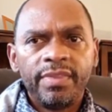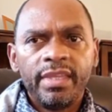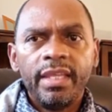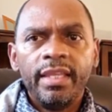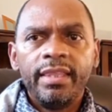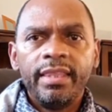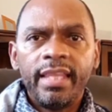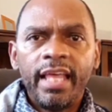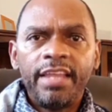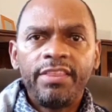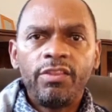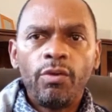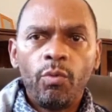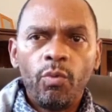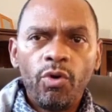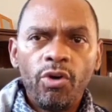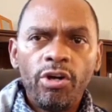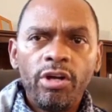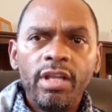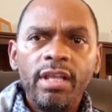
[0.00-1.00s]
That the
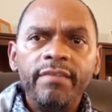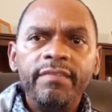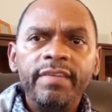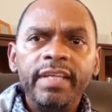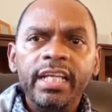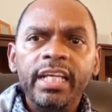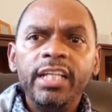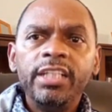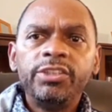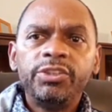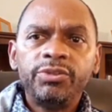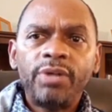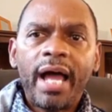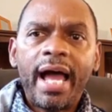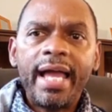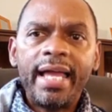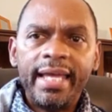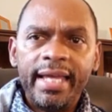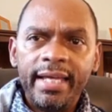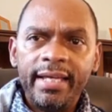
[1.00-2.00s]
world of
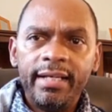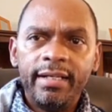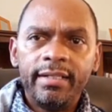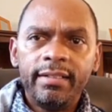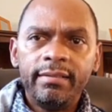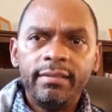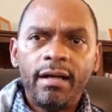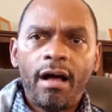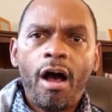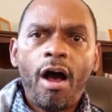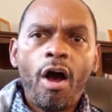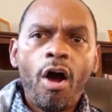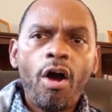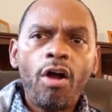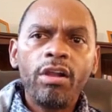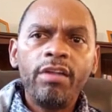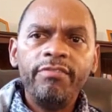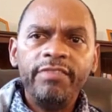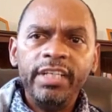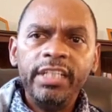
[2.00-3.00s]
Israel,
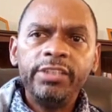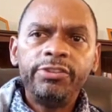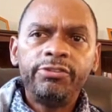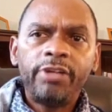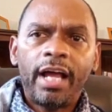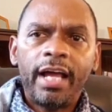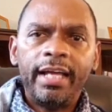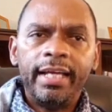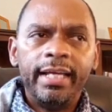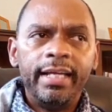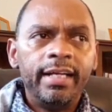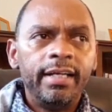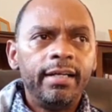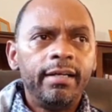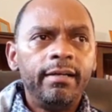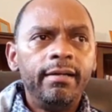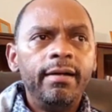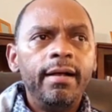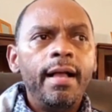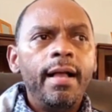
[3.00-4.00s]
all of
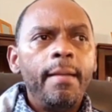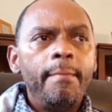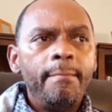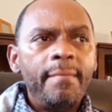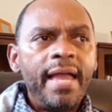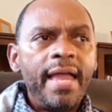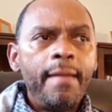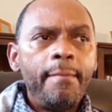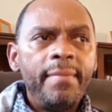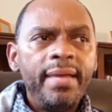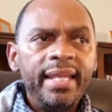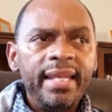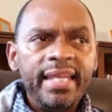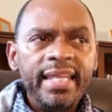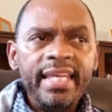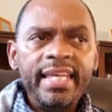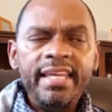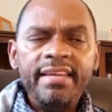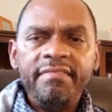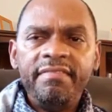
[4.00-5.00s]
Israel, may
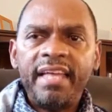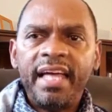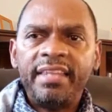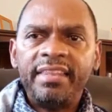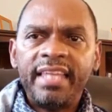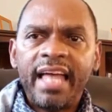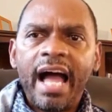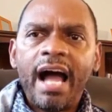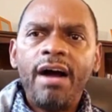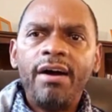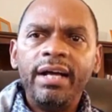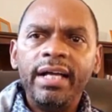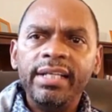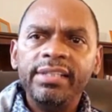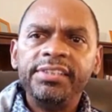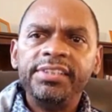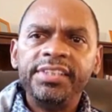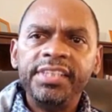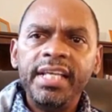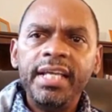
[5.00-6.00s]
believe that thou
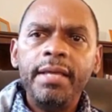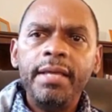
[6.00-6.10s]
hast sent